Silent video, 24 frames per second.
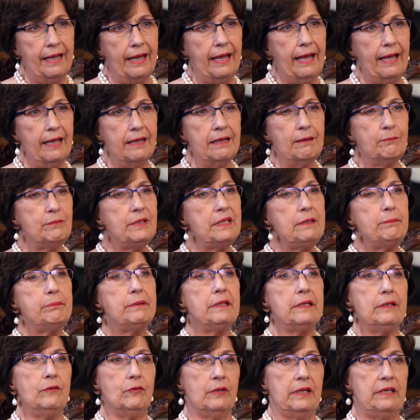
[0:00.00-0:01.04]
And I'm
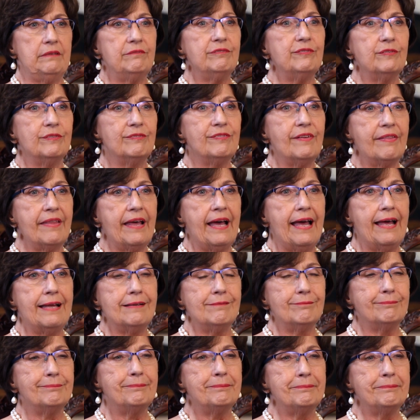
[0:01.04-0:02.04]
deeply grateful for that.